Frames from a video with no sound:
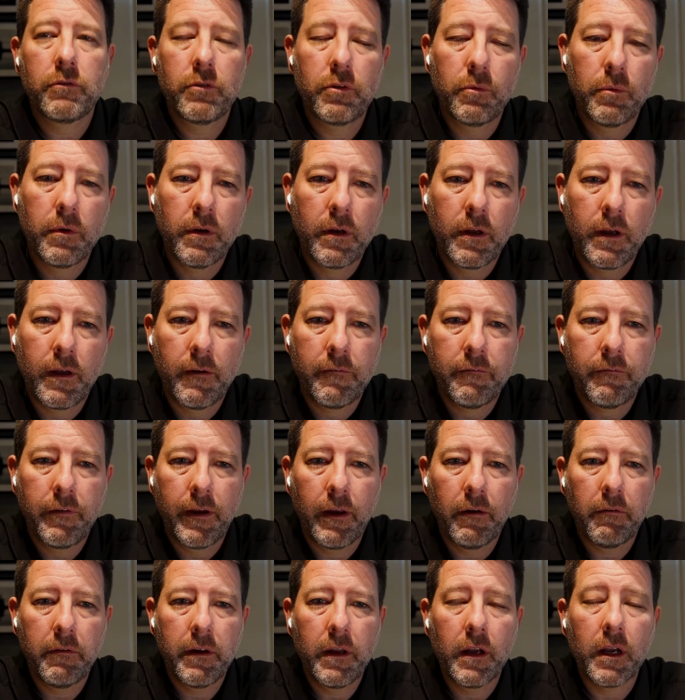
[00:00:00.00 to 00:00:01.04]
to a
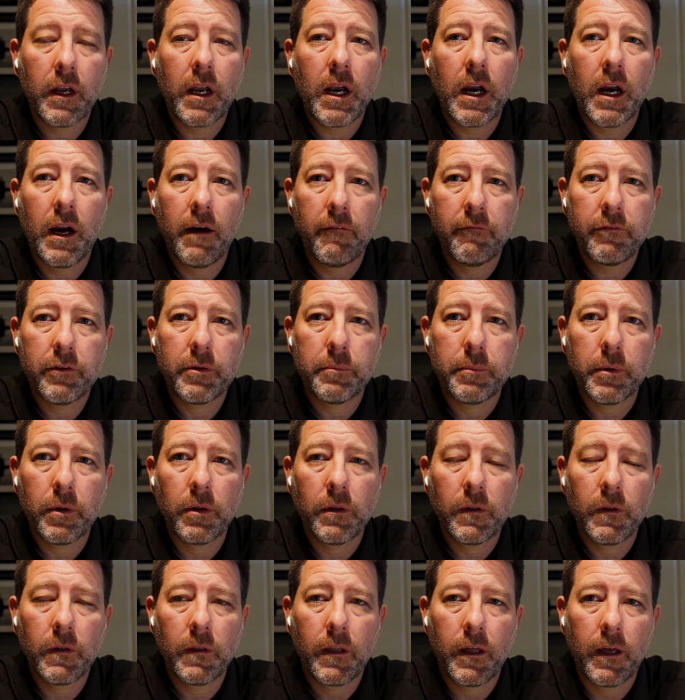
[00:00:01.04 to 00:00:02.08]
very
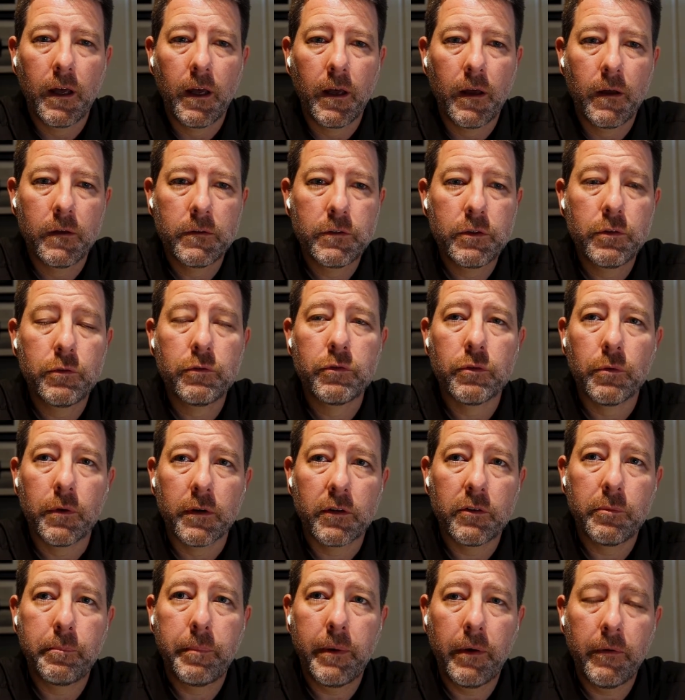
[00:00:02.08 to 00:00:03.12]
uncomfortable user
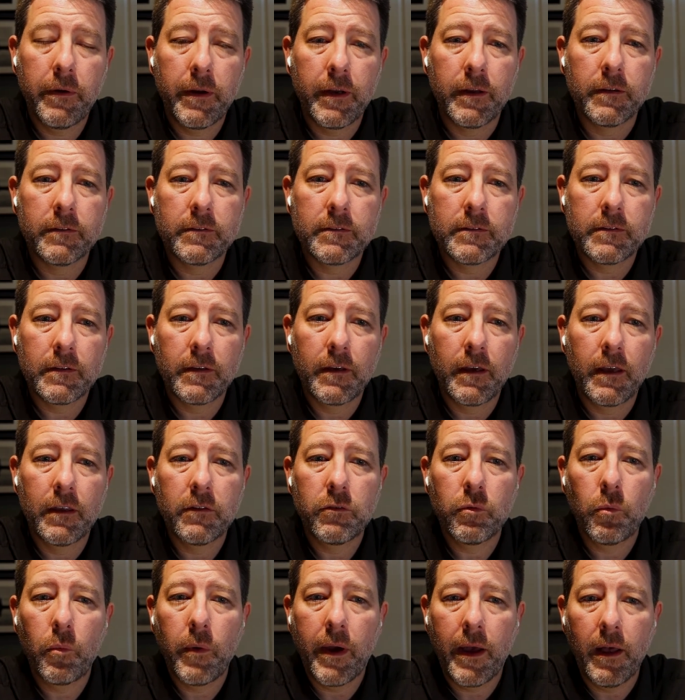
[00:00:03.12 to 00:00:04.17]
experience,
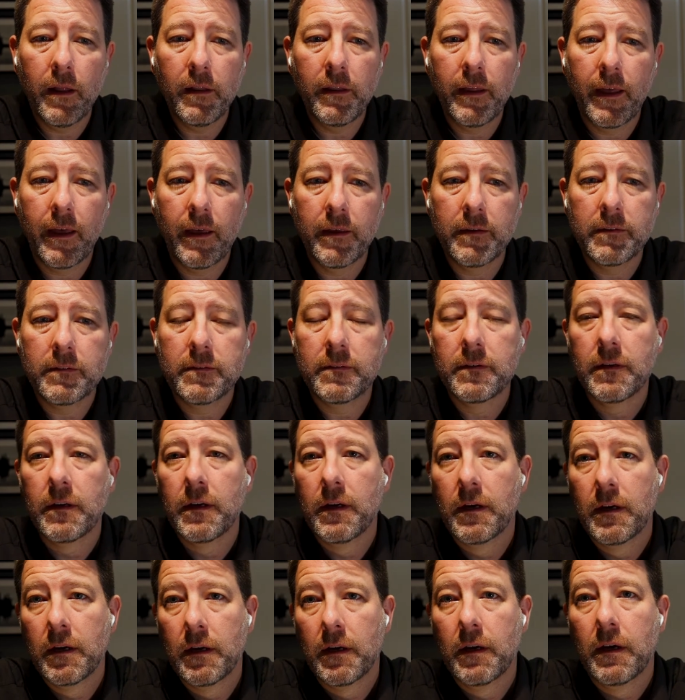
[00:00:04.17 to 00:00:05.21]
as well as,
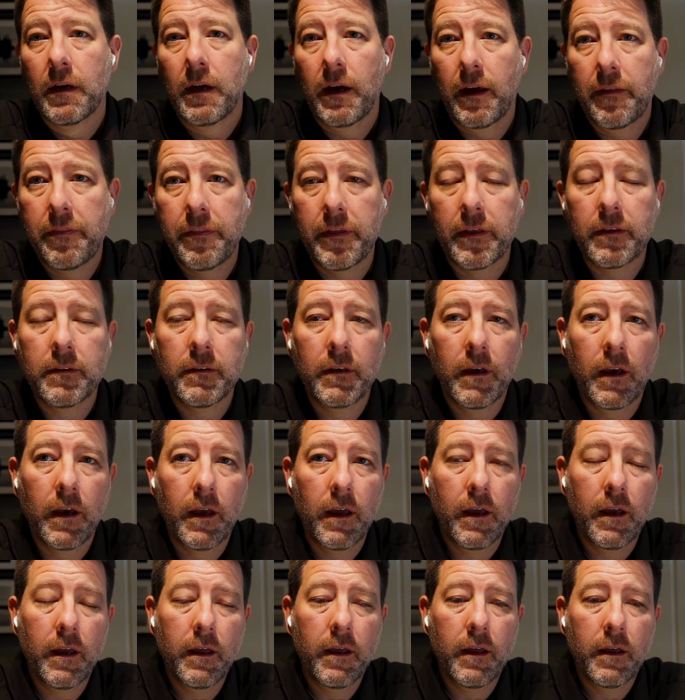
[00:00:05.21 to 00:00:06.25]
I think,
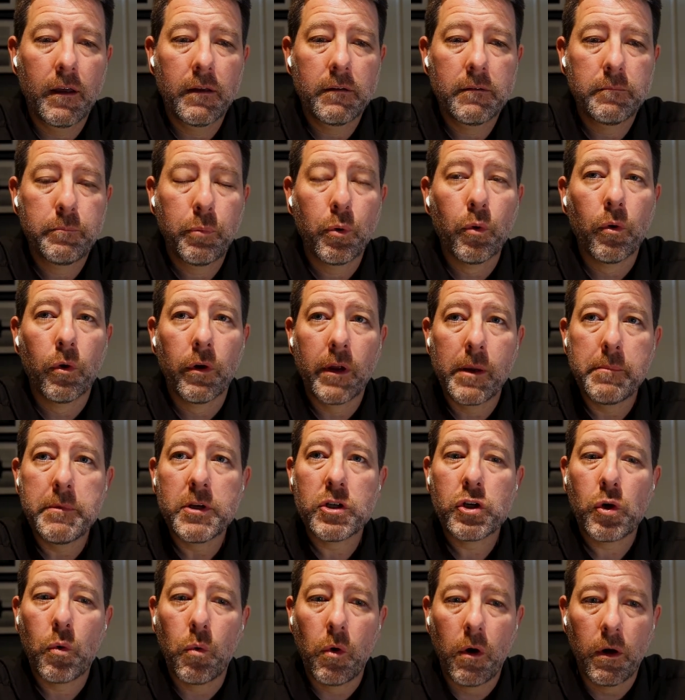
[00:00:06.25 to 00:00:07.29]
poor
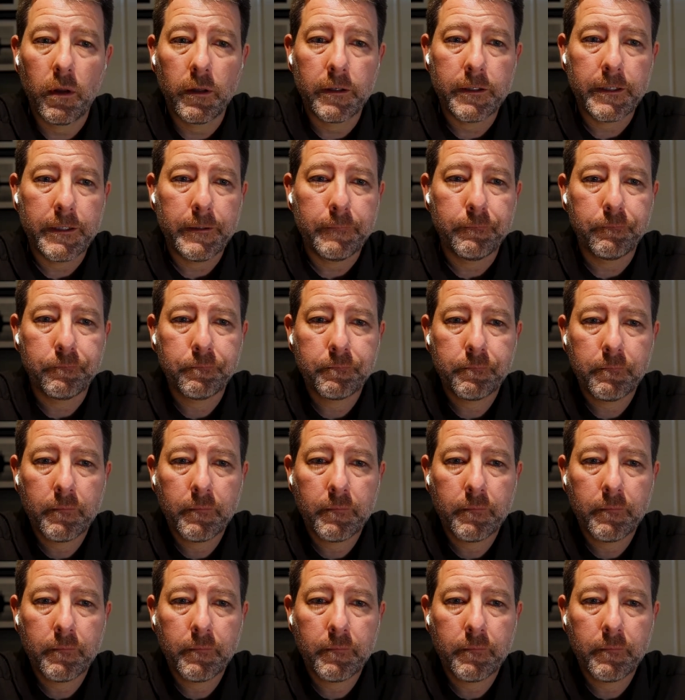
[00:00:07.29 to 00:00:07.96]
image quality.